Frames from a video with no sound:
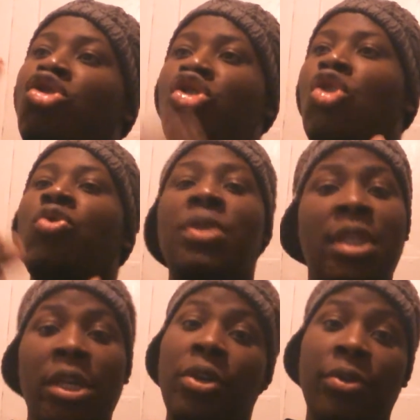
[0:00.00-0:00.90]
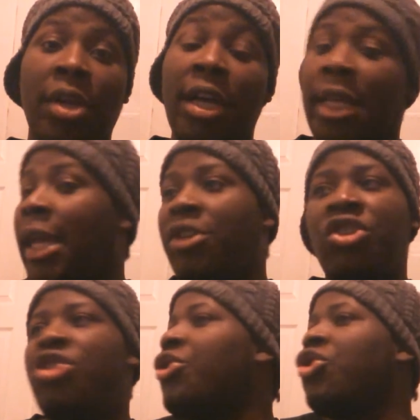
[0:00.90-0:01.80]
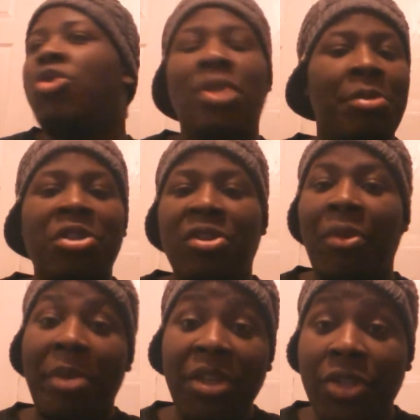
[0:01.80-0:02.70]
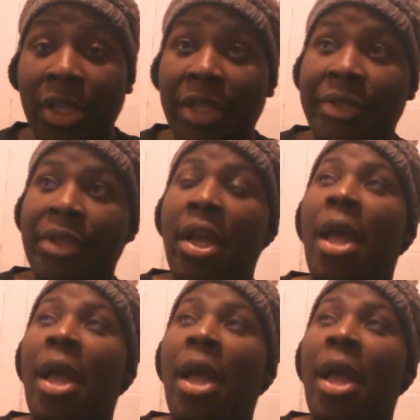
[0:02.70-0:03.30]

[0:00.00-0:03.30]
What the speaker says: shows skill again. She just shows how much of a beast she is.